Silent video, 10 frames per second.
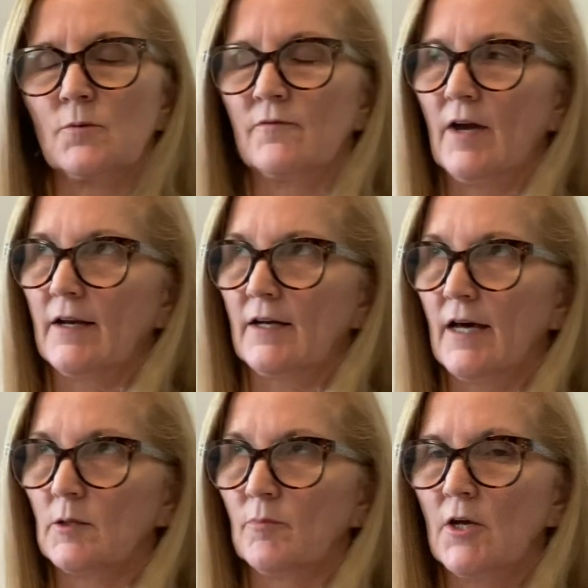We've got to
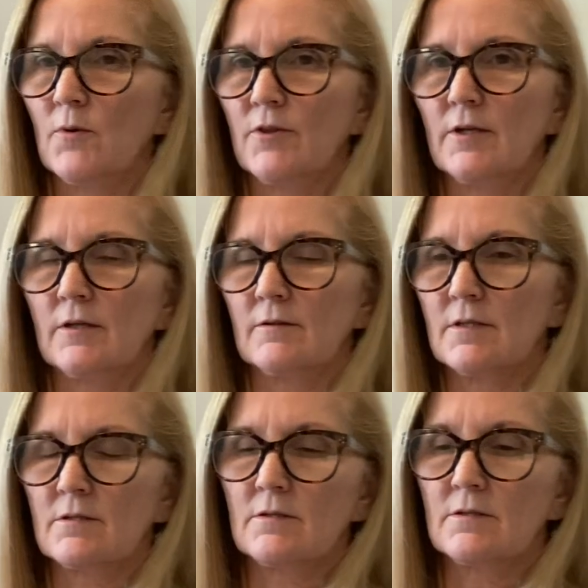kind of play with it.
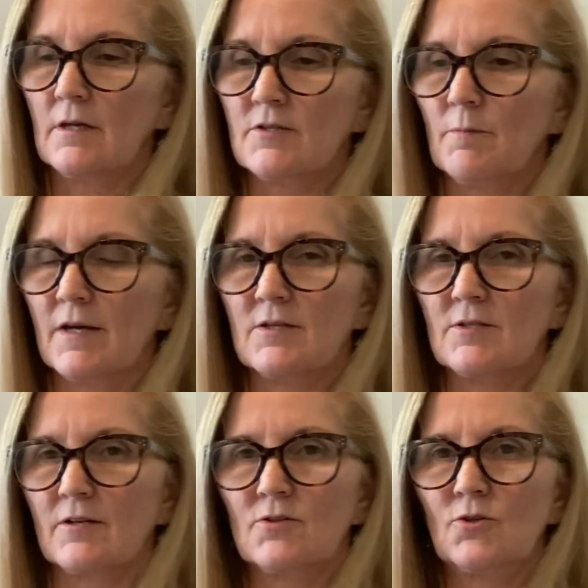It doesn't make sense.